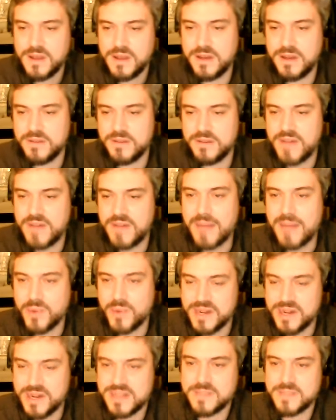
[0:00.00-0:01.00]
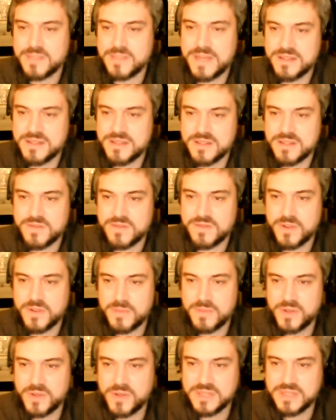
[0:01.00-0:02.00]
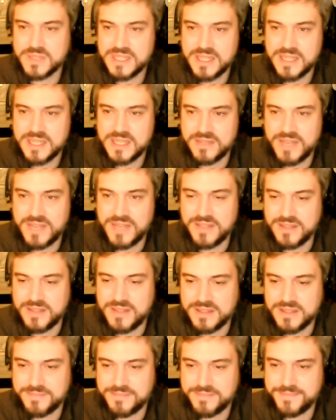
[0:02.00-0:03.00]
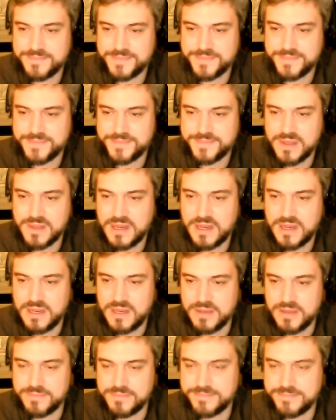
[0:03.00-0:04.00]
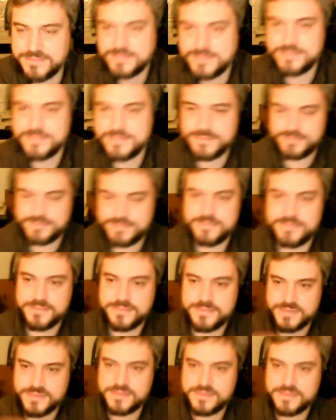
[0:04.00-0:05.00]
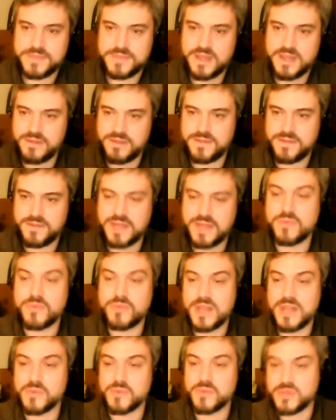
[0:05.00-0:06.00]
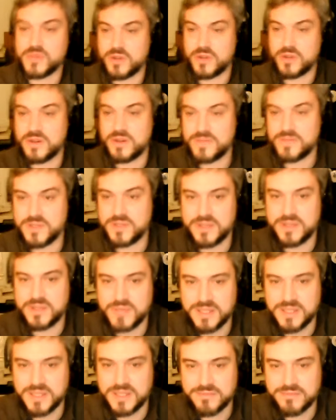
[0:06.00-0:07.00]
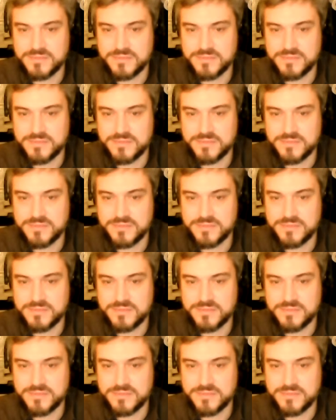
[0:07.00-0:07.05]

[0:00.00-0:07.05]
of operating expenses for the building kind of in the kind of in reserve, so that we can